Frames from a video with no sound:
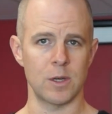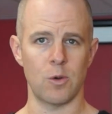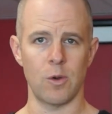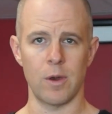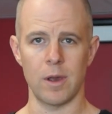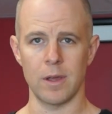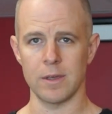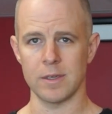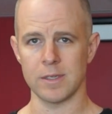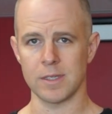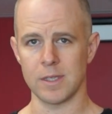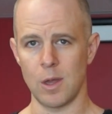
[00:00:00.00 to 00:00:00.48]

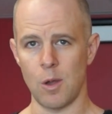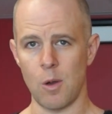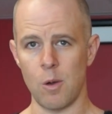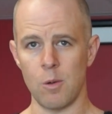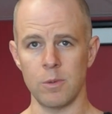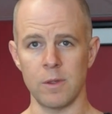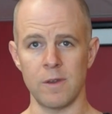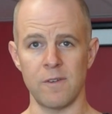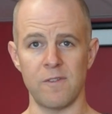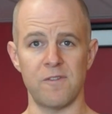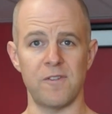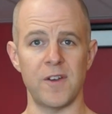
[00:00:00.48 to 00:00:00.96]
oil is the
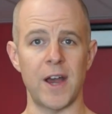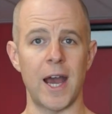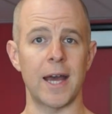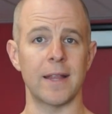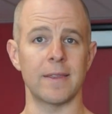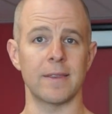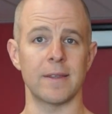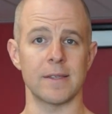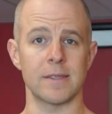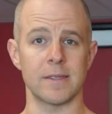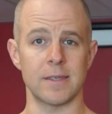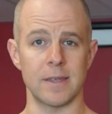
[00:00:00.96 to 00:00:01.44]
only
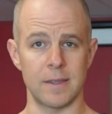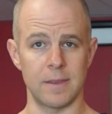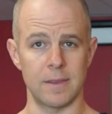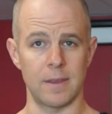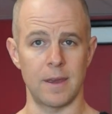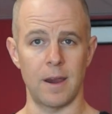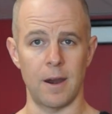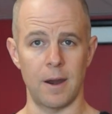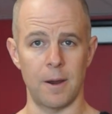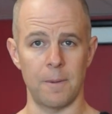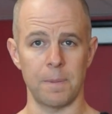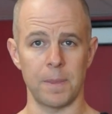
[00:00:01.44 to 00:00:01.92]
fat that's in
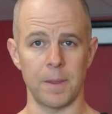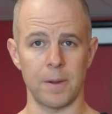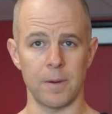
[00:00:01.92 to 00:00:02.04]
there.